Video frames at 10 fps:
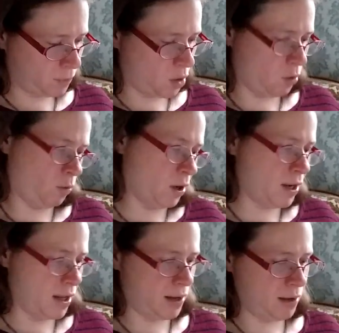On one
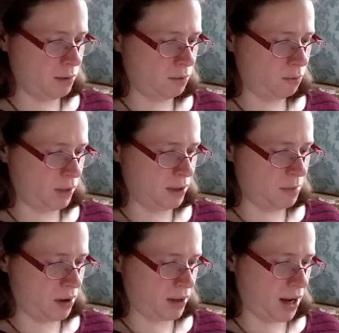hand, when he
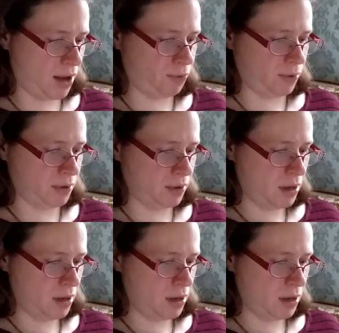married Catherine,